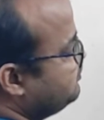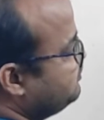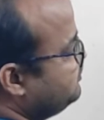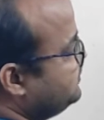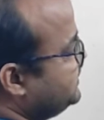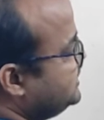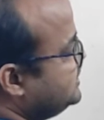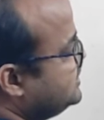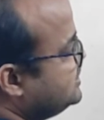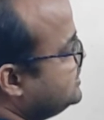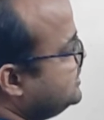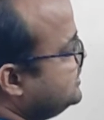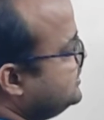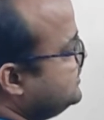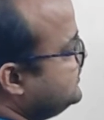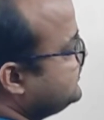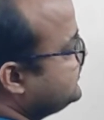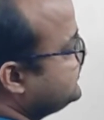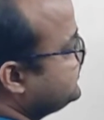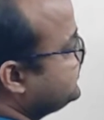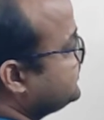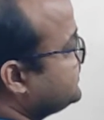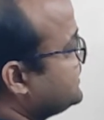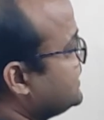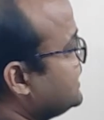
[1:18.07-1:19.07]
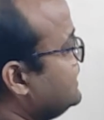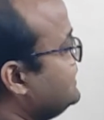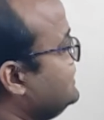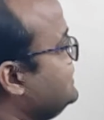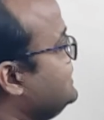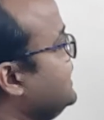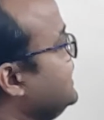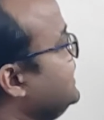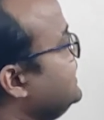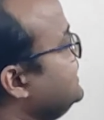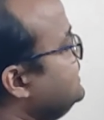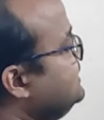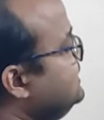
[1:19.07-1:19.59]
BC,
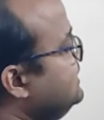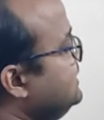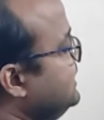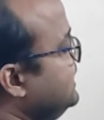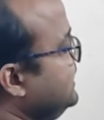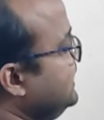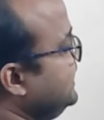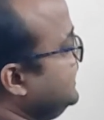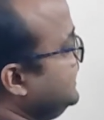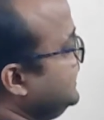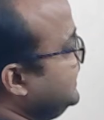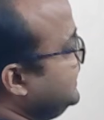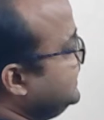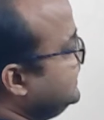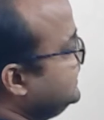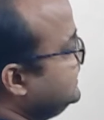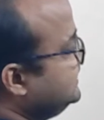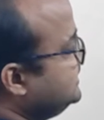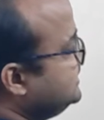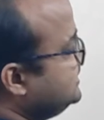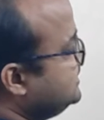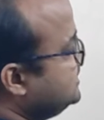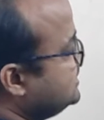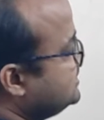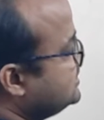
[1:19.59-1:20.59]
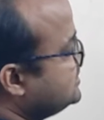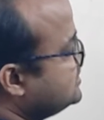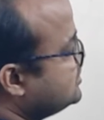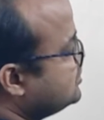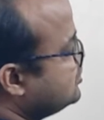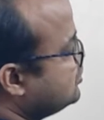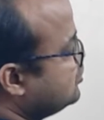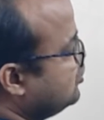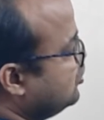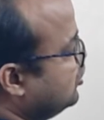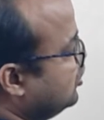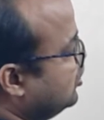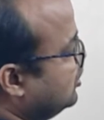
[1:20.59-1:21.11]
then AD is
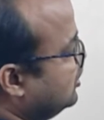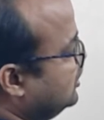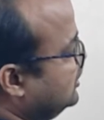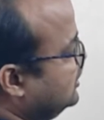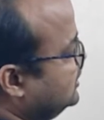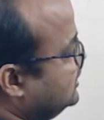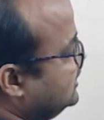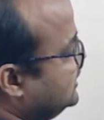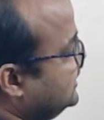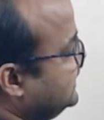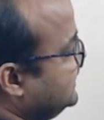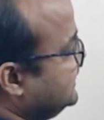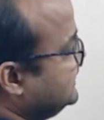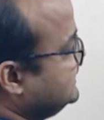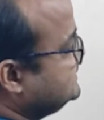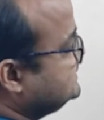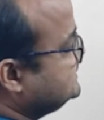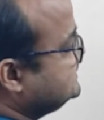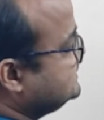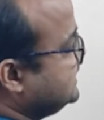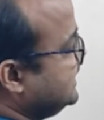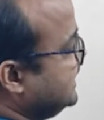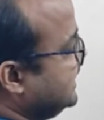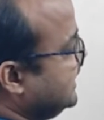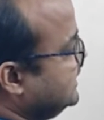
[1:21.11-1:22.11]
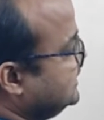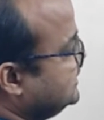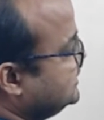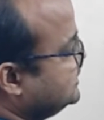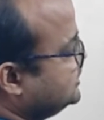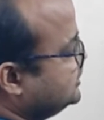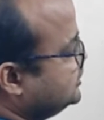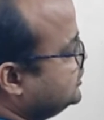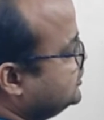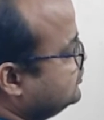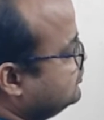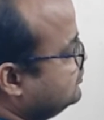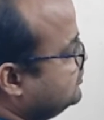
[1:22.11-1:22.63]
called its
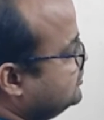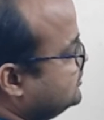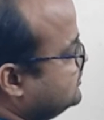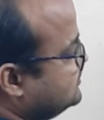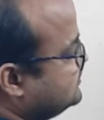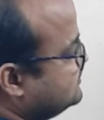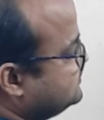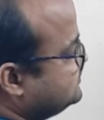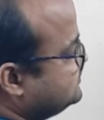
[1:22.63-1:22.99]
altitude.